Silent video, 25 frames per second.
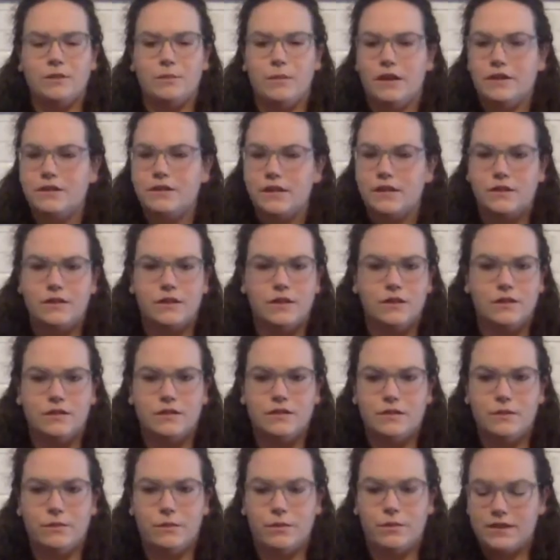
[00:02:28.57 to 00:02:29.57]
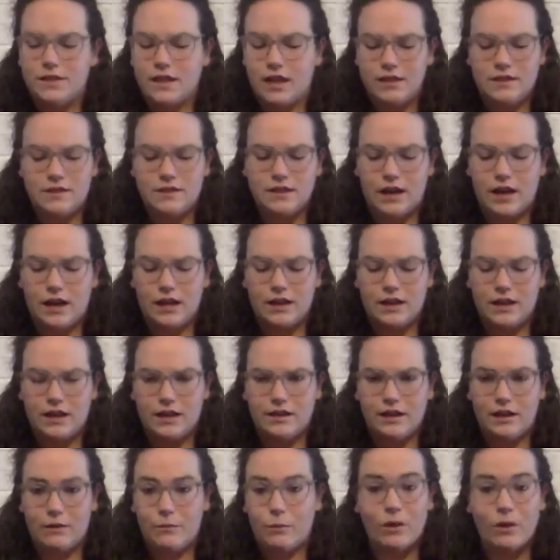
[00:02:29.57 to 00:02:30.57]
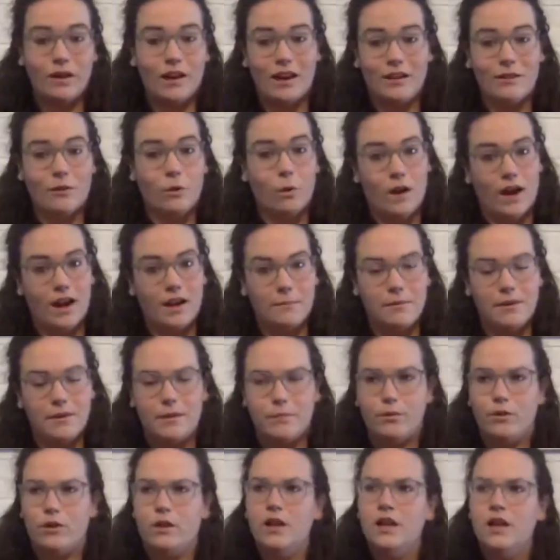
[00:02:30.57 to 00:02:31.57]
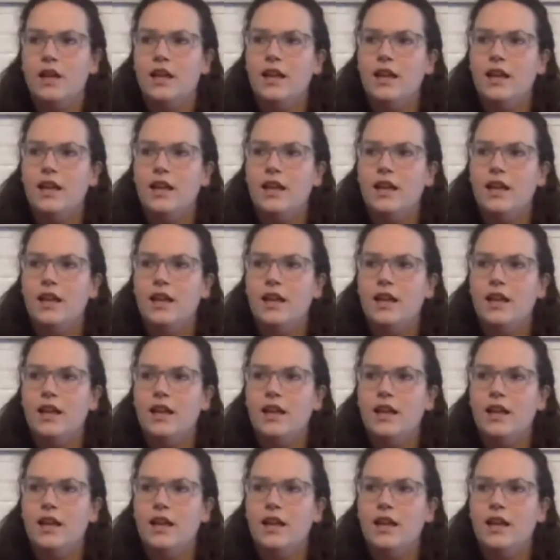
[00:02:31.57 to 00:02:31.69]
My sisters were dead silent and we're not quiet people.